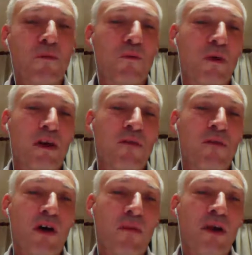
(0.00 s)
if
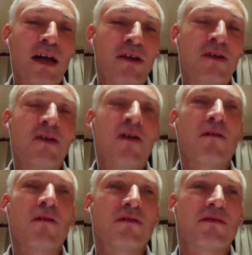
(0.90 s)
Hubble had
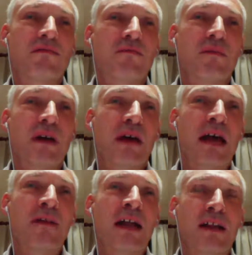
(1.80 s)
not
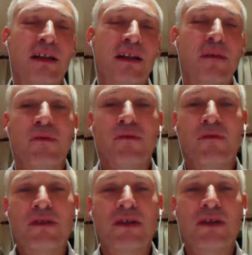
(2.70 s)
had that leap of
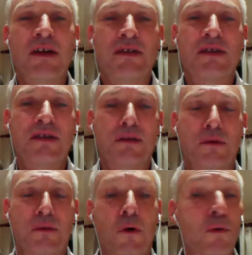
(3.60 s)
insight
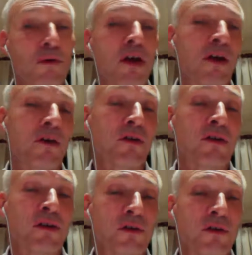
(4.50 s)
into what was going on in
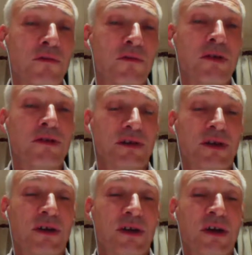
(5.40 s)
the universe
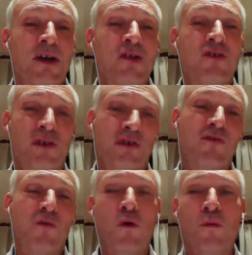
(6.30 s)
and
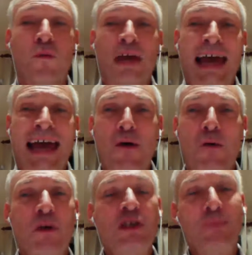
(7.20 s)
transformed our
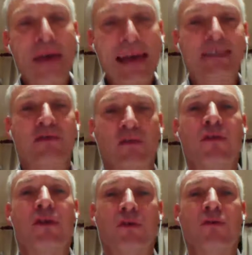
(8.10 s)
perspective of
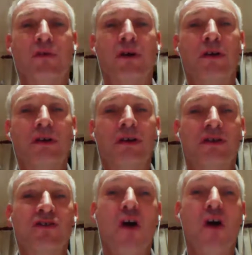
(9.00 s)
the universe at a
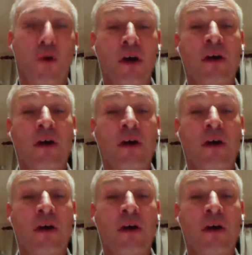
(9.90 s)
stroke,